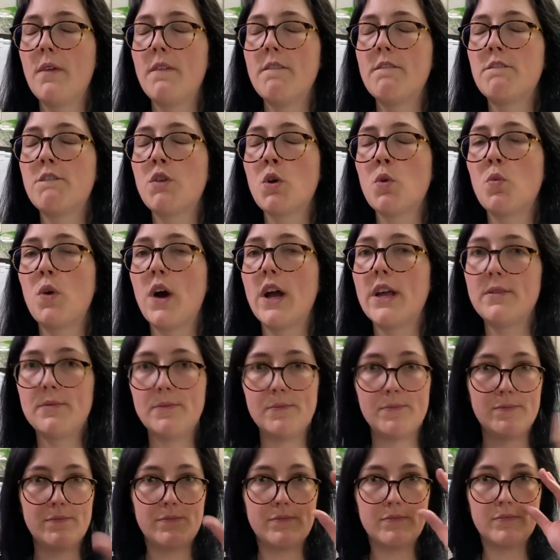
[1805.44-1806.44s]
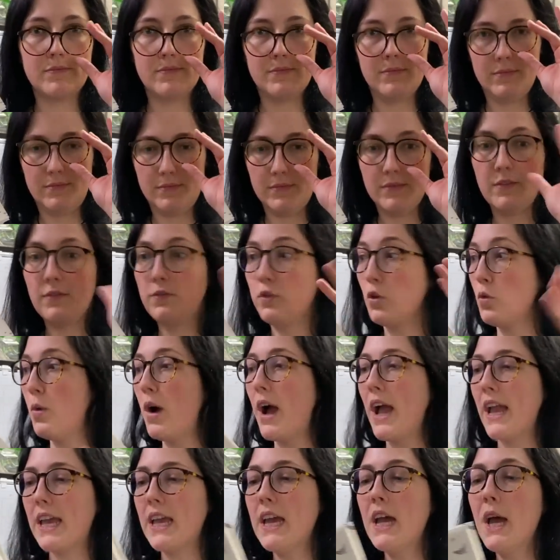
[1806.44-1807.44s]
For what? For
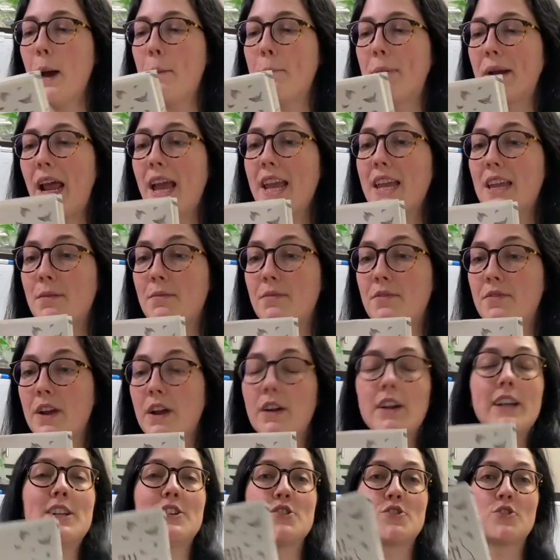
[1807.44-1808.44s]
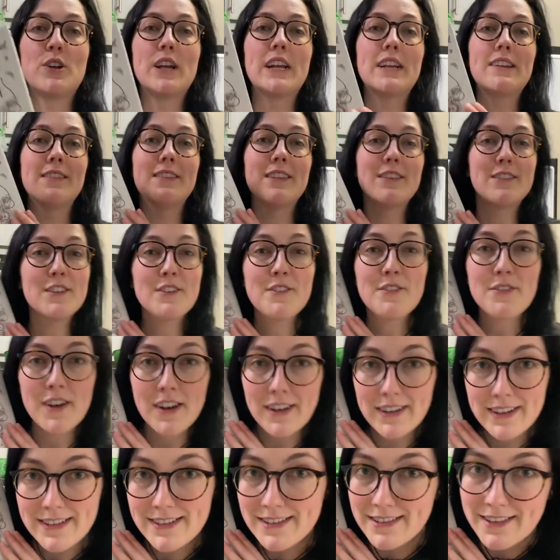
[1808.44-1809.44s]
why? But I am very intrigued. This is
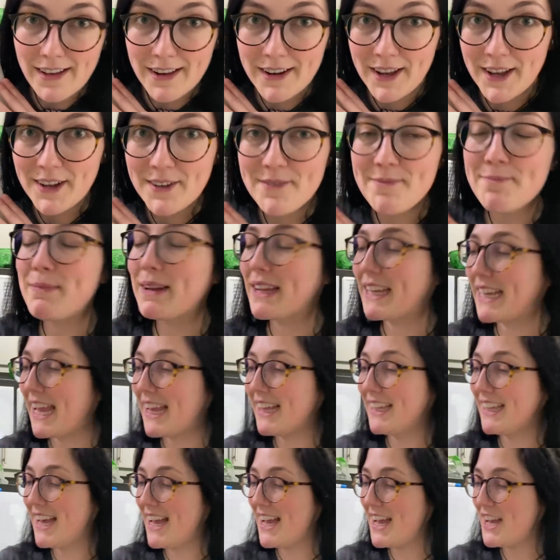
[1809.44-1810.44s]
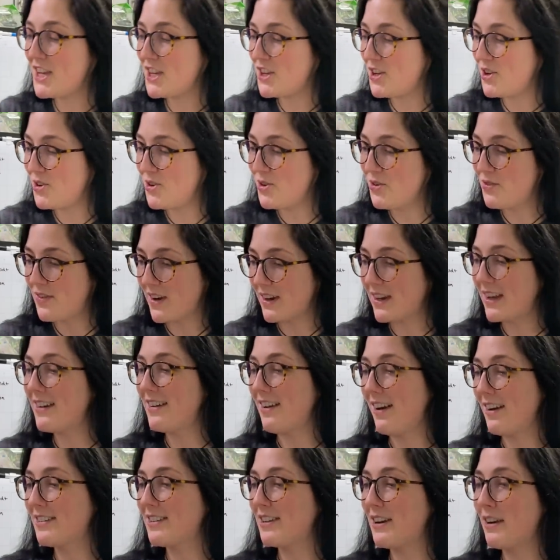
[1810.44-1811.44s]
fucking stunning. Michaela, you fucking
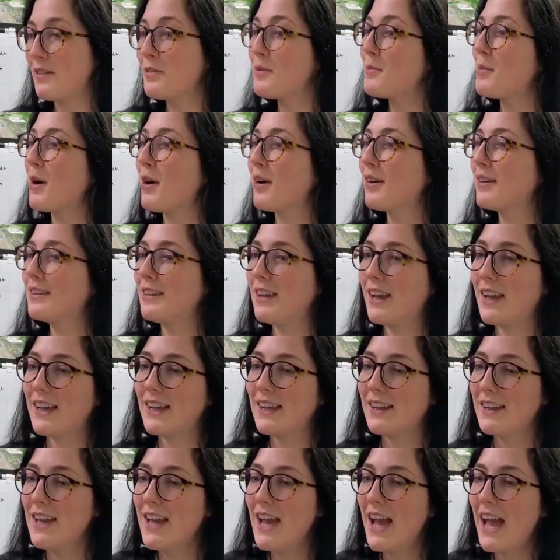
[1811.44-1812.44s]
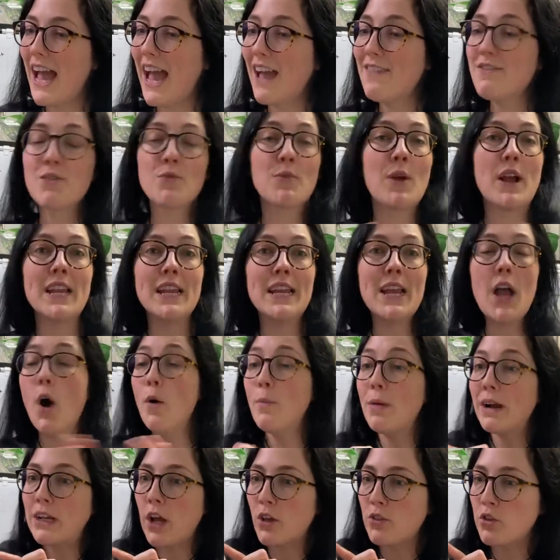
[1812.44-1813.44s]
knocked it out of the park. Like, haven't read it. Oh
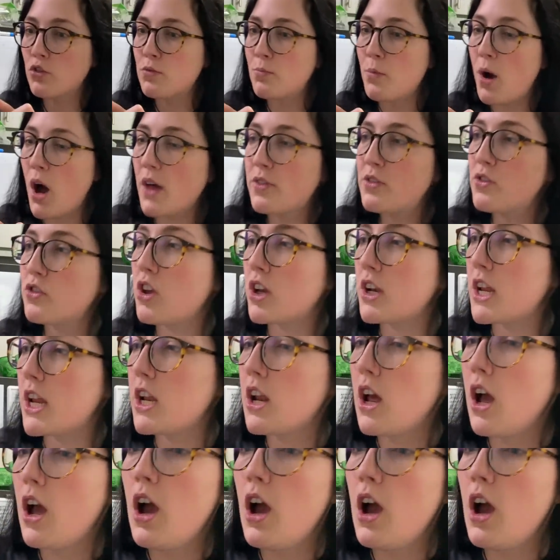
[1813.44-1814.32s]
my God, there's moths on it.